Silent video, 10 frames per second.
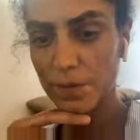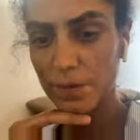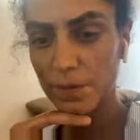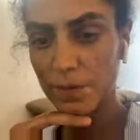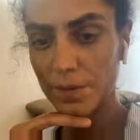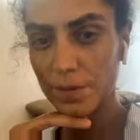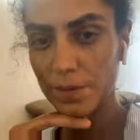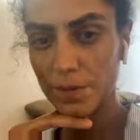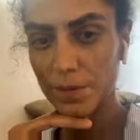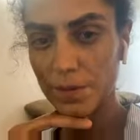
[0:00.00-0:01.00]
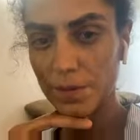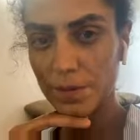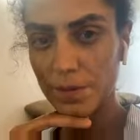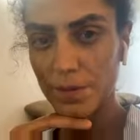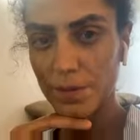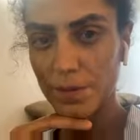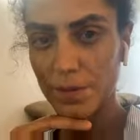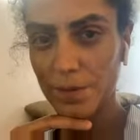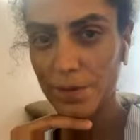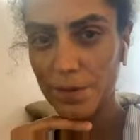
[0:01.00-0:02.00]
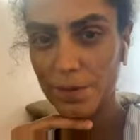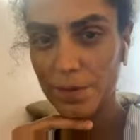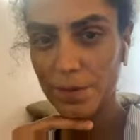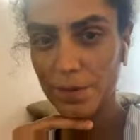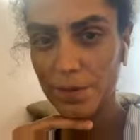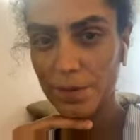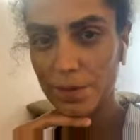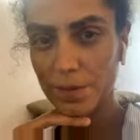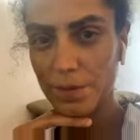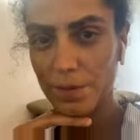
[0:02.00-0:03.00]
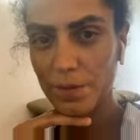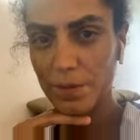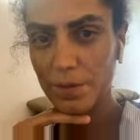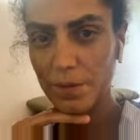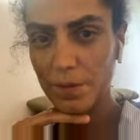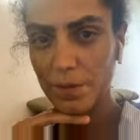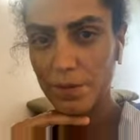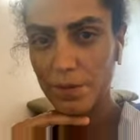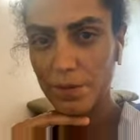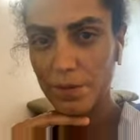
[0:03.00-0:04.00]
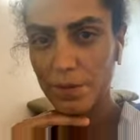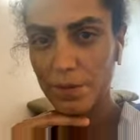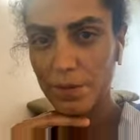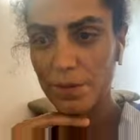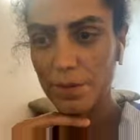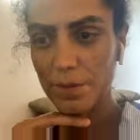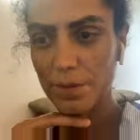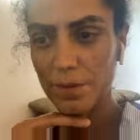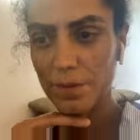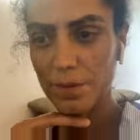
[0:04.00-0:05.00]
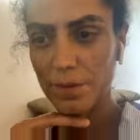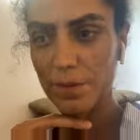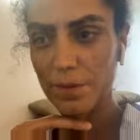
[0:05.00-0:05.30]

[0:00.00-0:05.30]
The person shown says nothing.